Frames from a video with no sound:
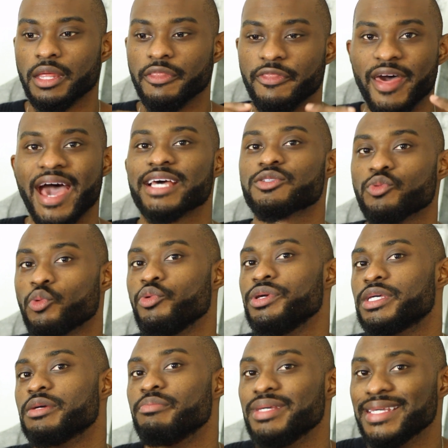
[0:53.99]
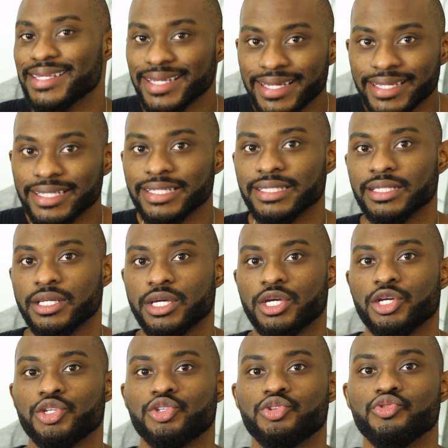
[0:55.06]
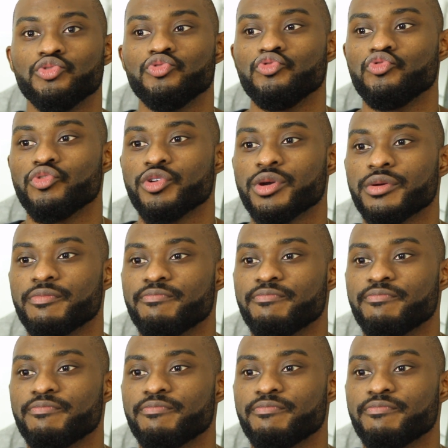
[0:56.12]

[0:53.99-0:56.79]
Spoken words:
that's when we can begin to